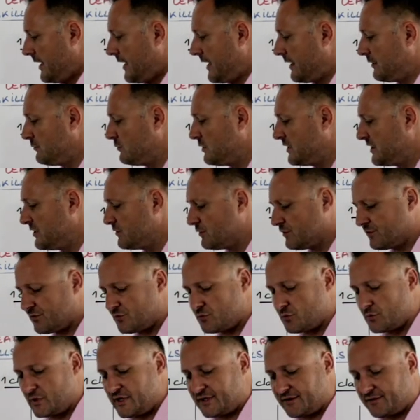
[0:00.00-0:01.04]
And we
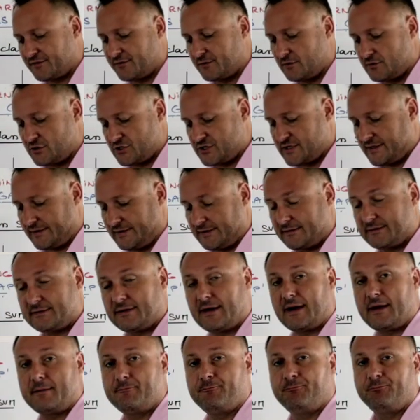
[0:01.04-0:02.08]
used grid search at the
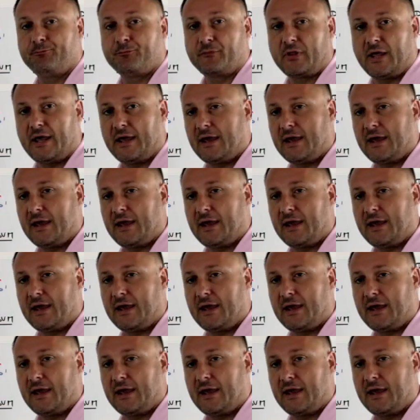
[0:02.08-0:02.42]
time,